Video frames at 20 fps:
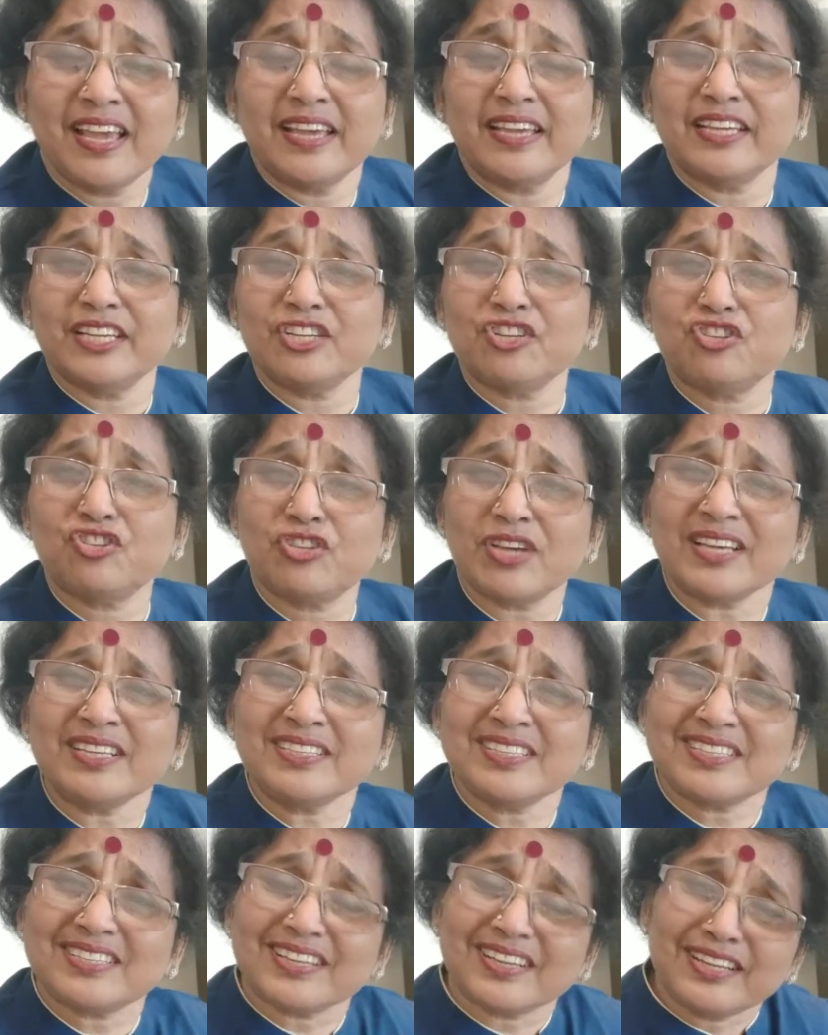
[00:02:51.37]
It's
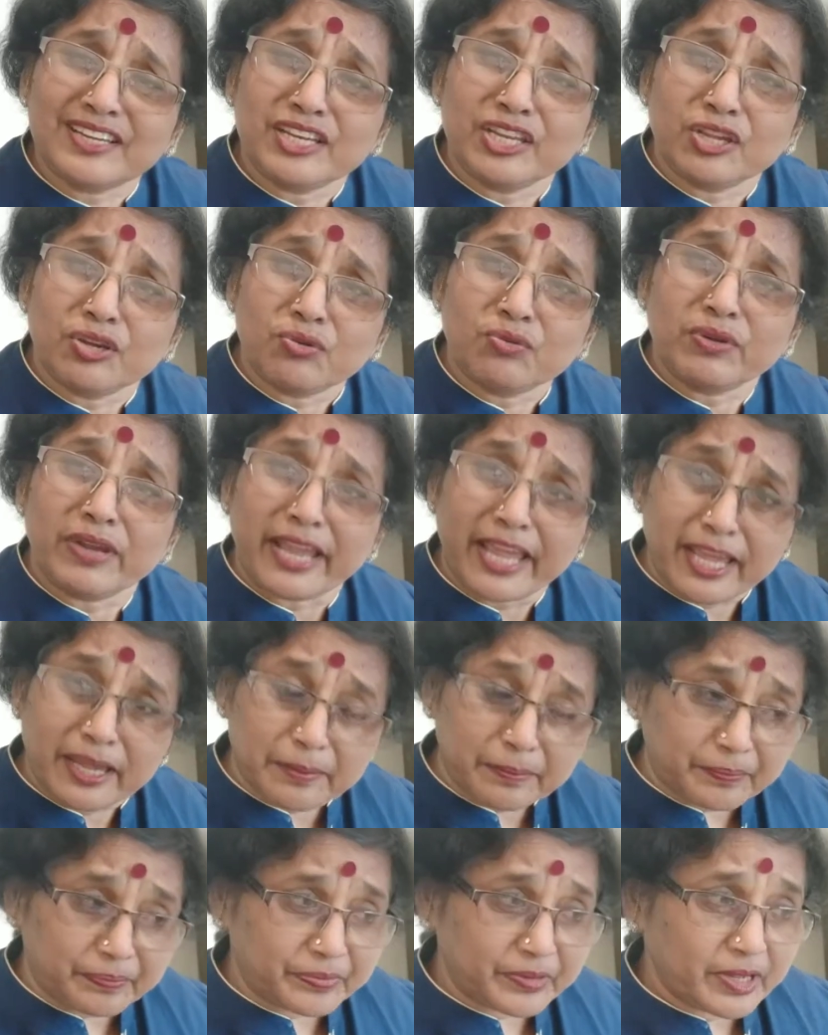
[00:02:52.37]
just a new
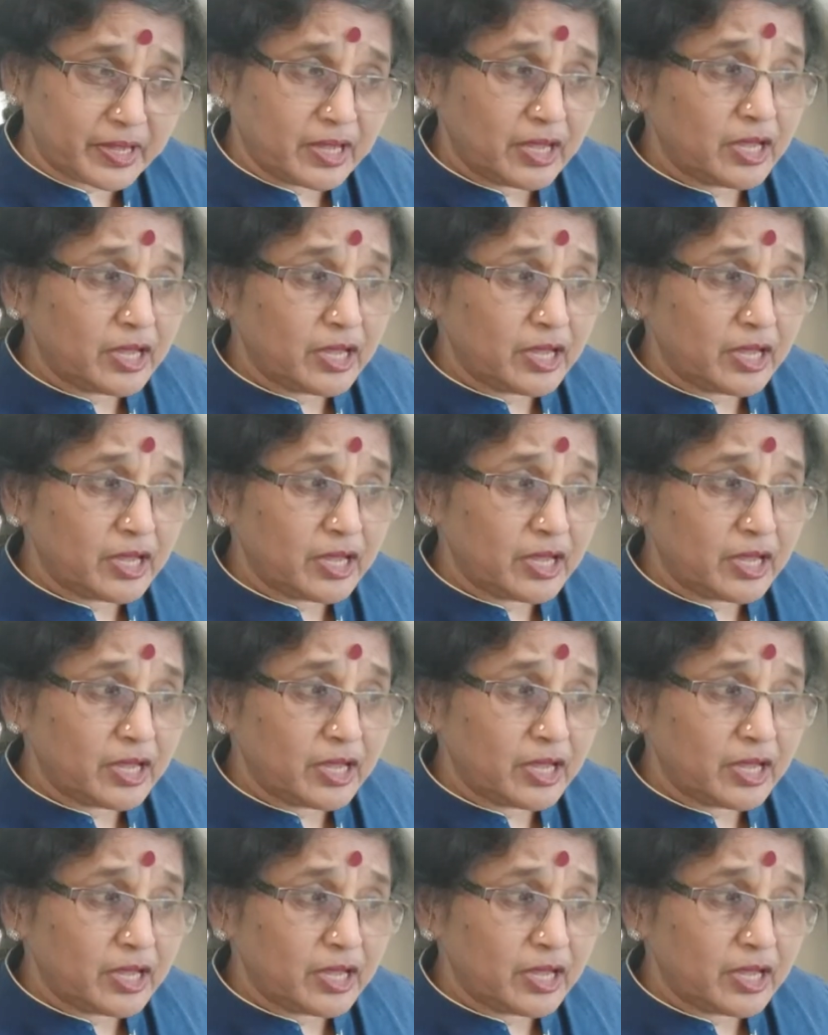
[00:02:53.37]
name.